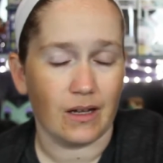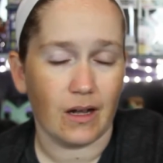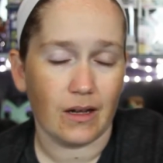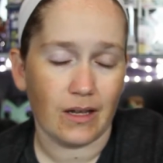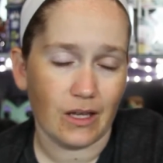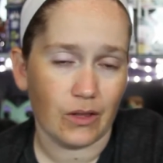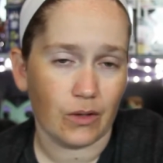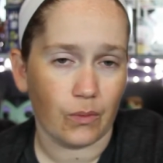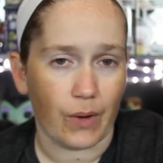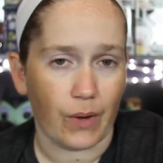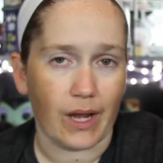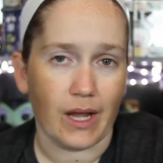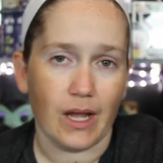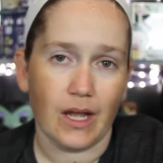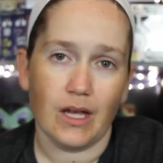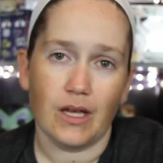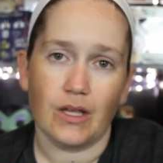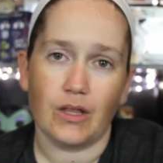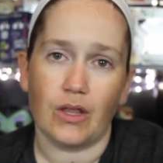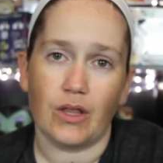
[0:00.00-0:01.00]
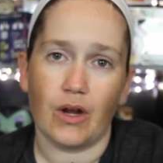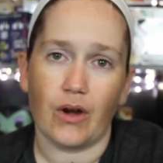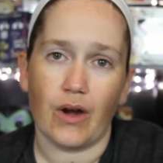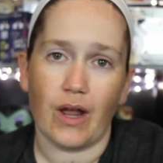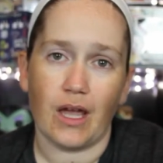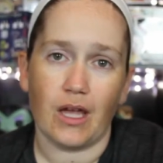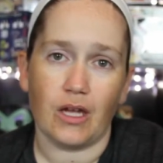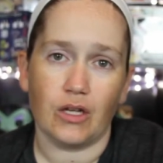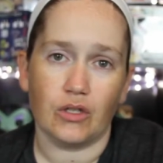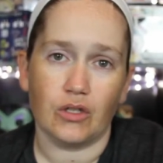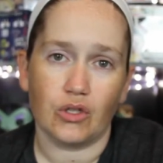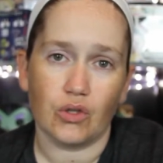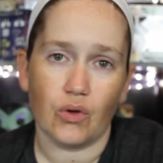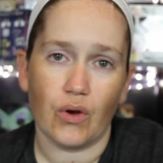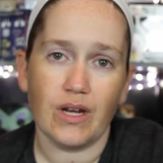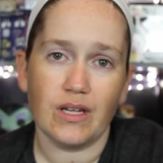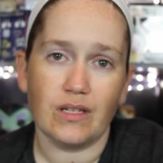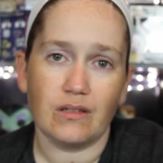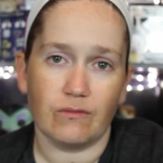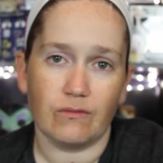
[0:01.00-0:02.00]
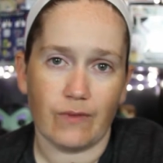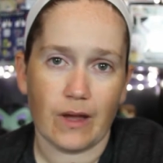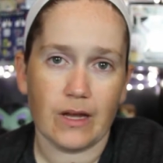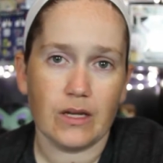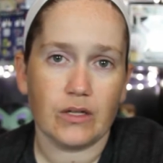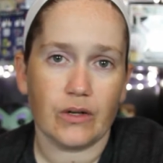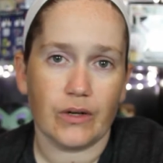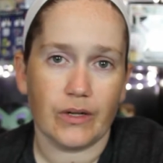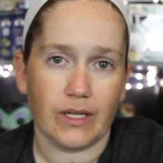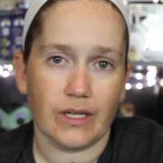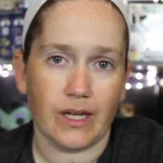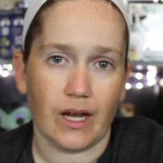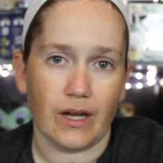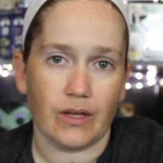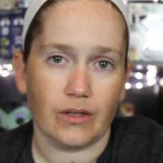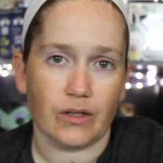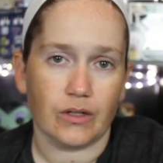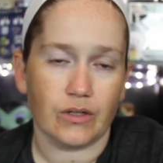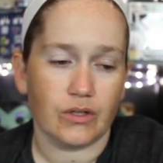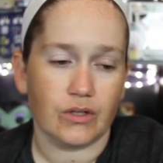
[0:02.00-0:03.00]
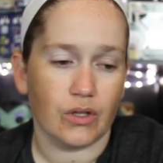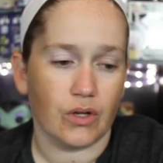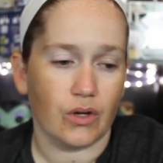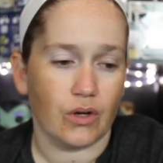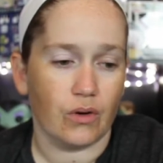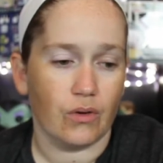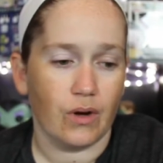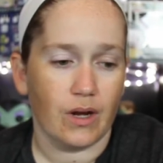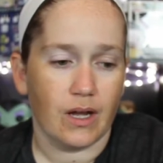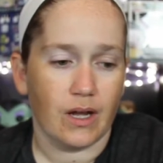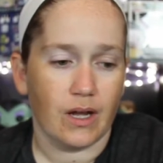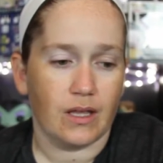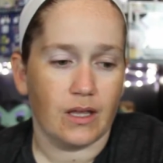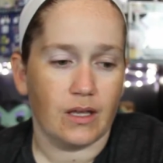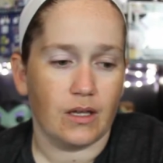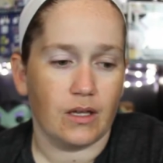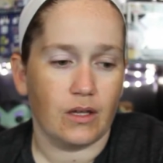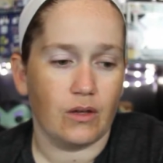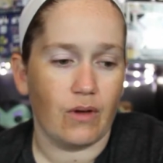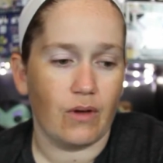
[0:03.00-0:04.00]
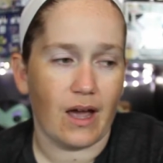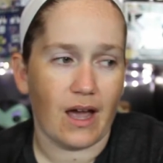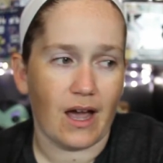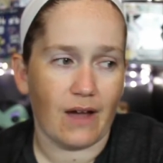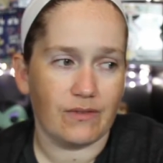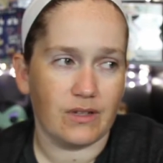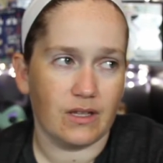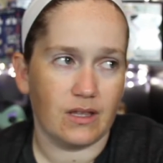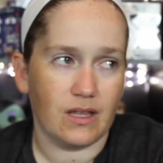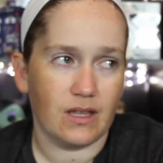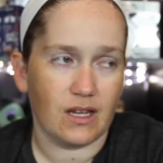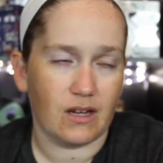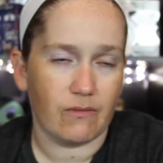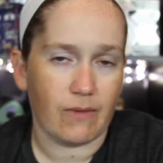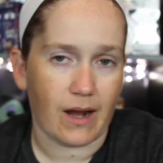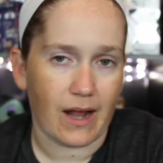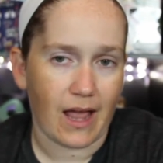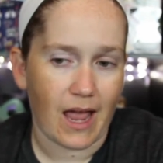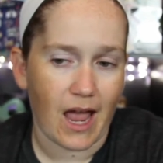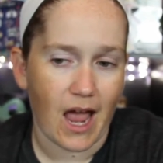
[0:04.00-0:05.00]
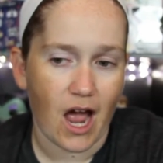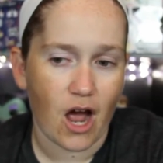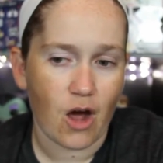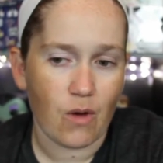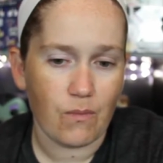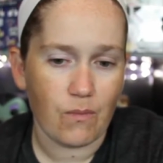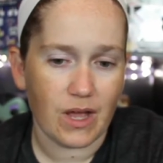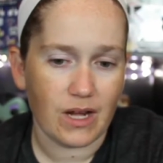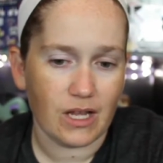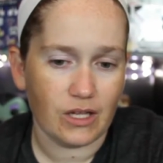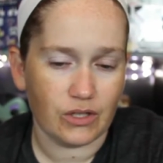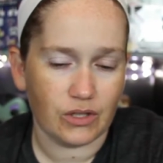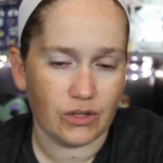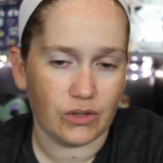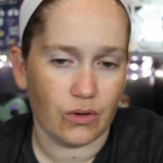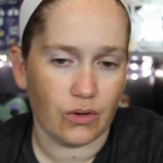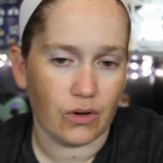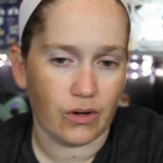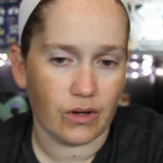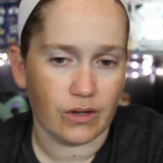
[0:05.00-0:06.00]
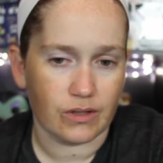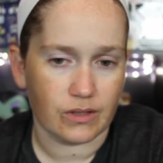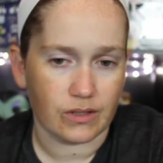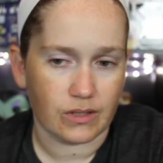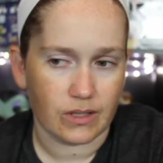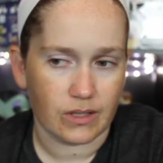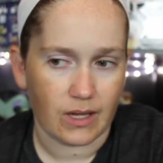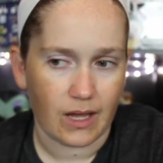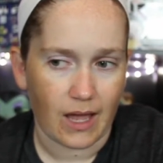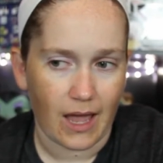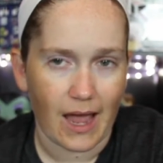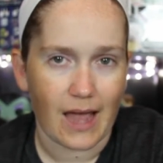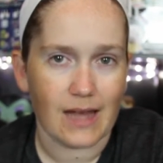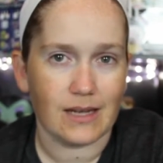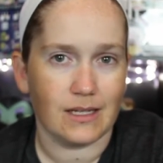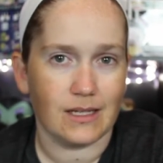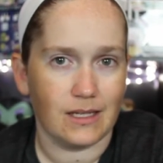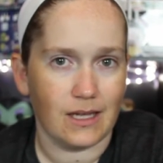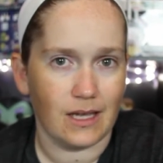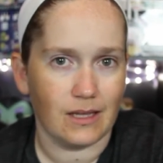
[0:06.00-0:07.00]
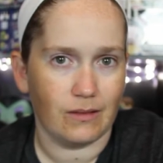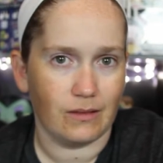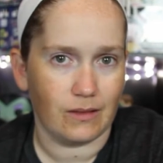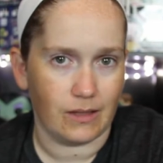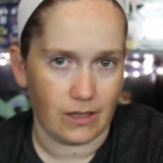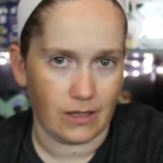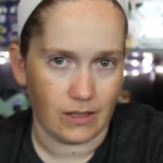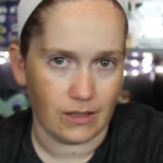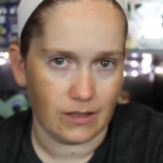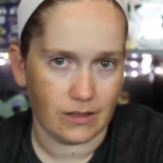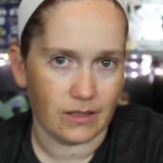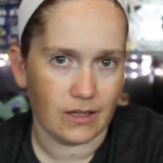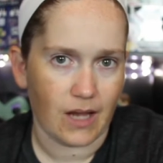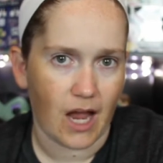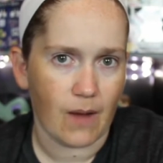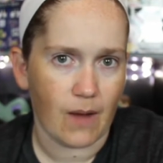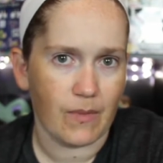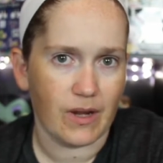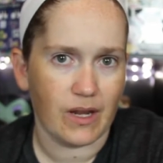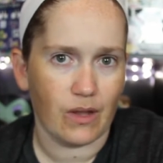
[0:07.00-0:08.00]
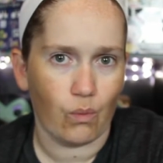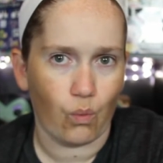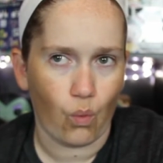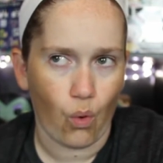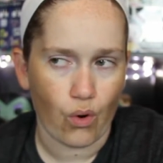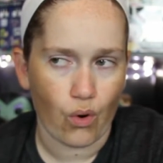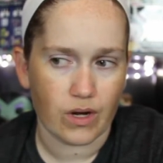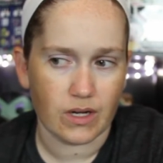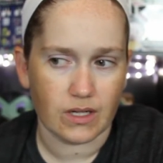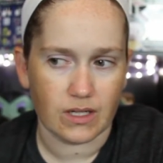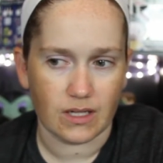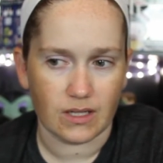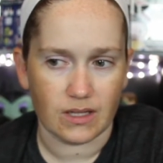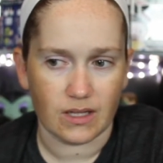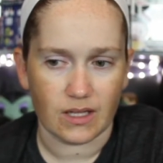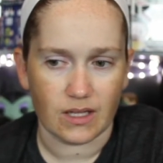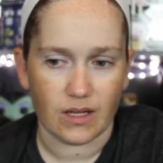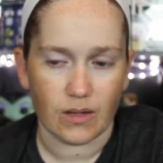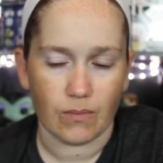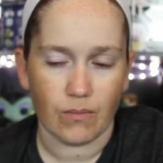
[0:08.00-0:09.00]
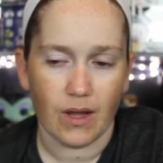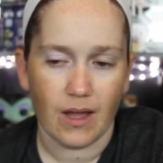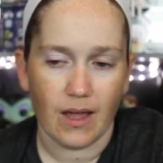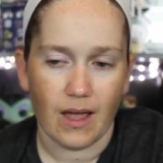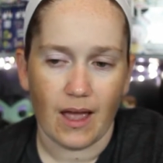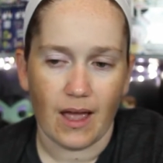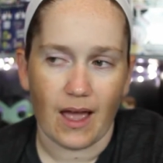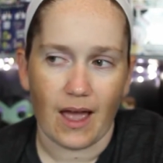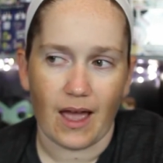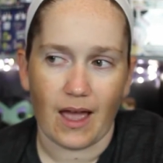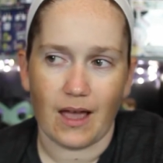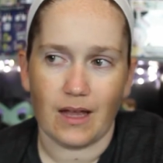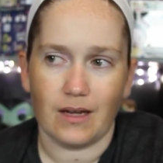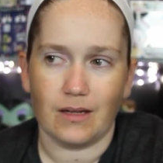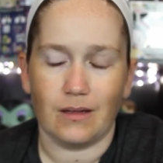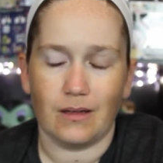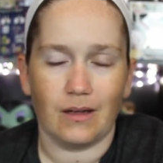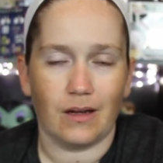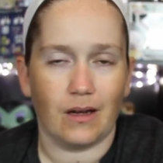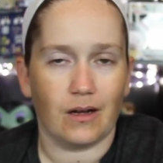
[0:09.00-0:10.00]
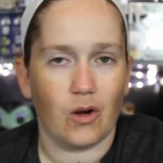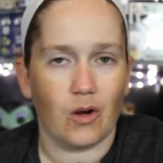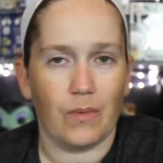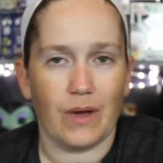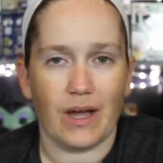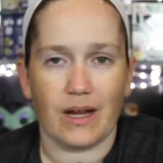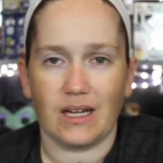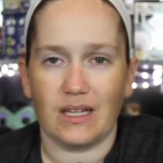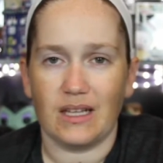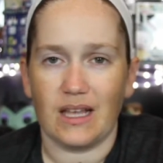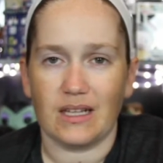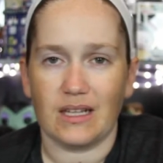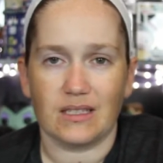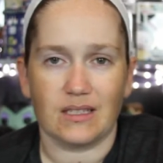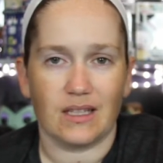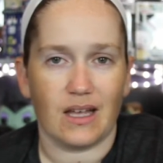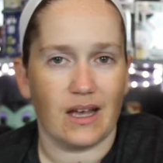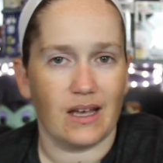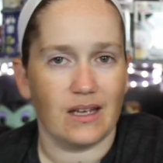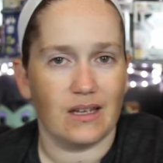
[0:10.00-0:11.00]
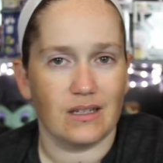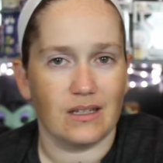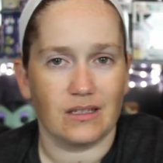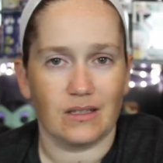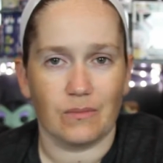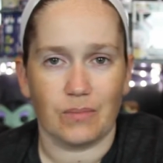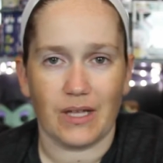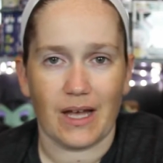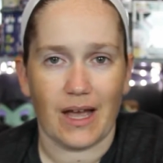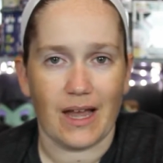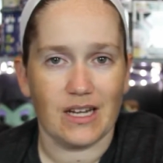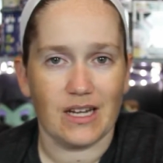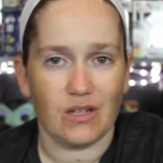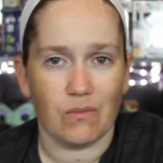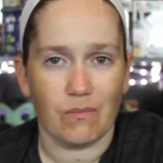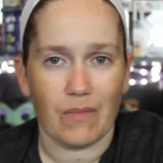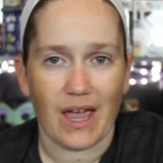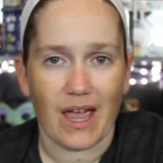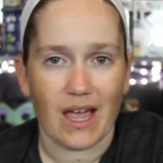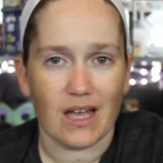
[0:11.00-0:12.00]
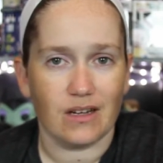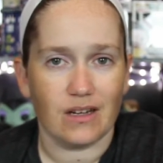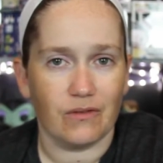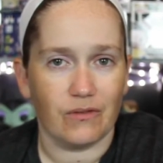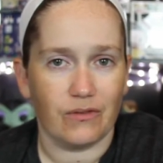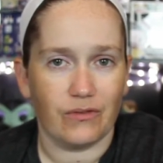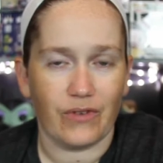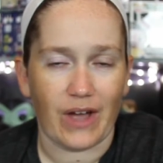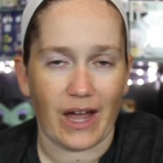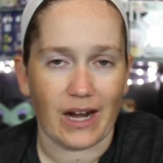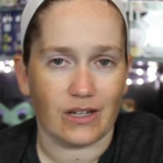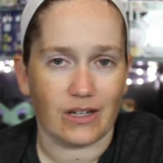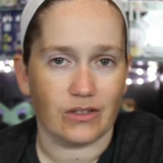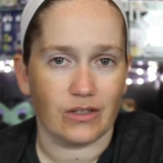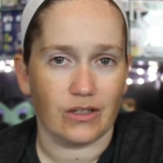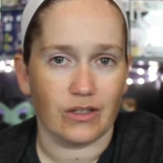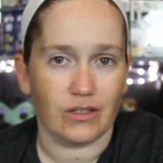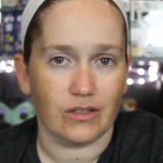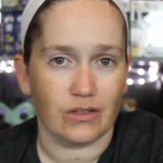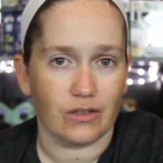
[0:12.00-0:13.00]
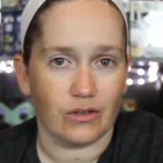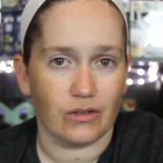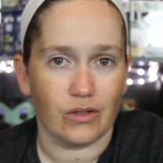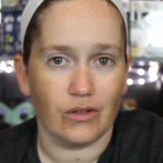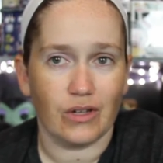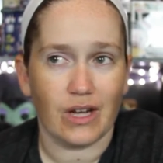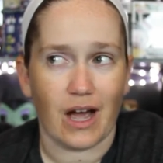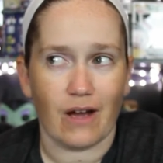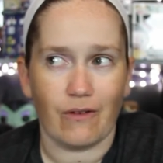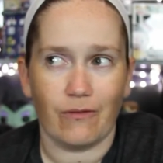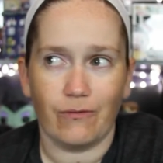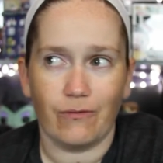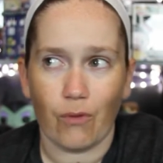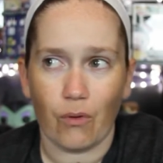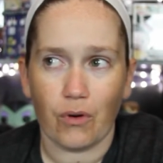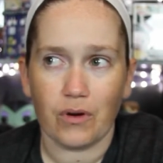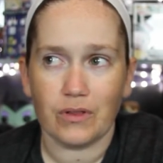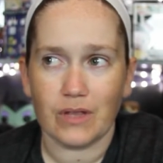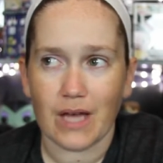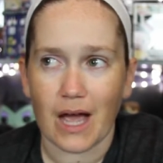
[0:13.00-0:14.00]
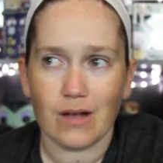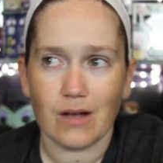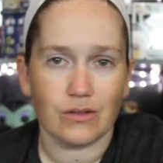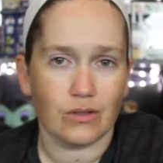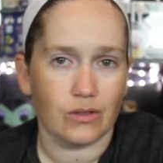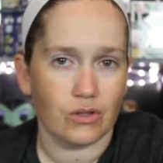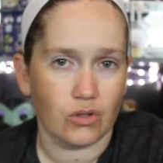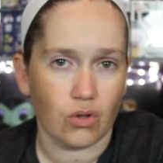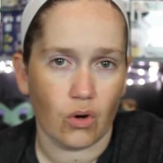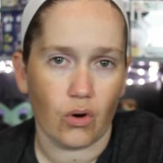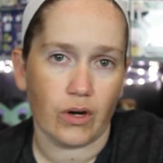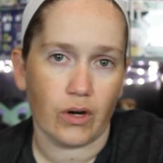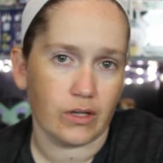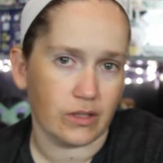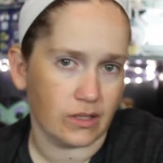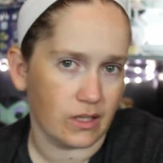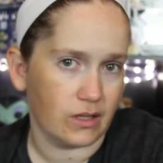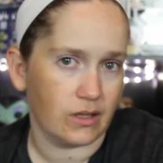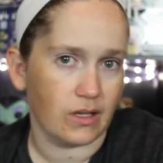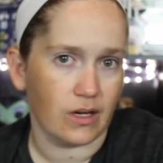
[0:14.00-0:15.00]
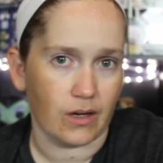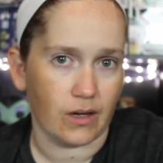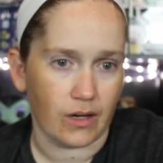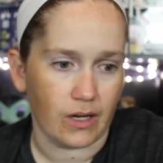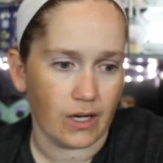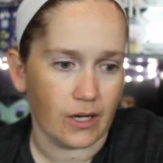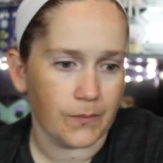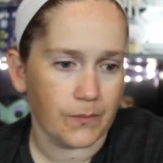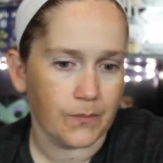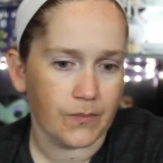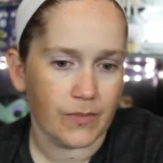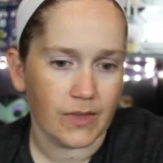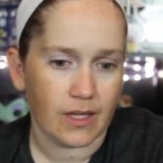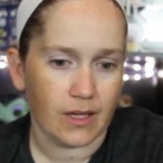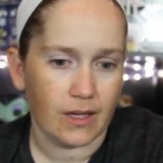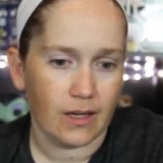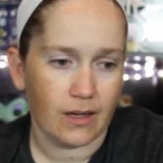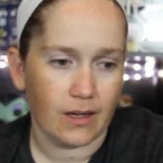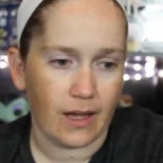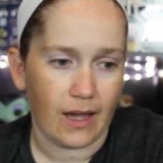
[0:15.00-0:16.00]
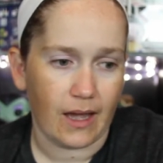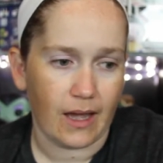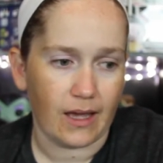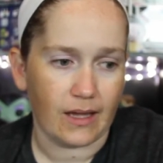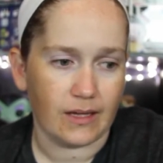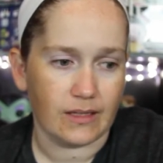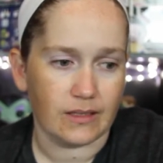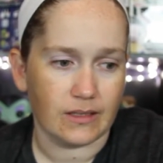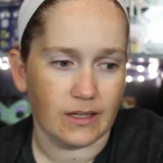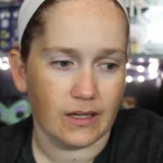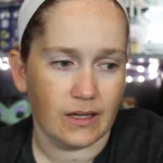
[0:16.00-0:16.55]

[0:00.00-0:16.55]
Either way, they're a joint venture together, so you have to think about how many stores had to get these, how many warranted them, and you gotta go back into that supply and demand factor. So you got 4,000 stores, in theory, and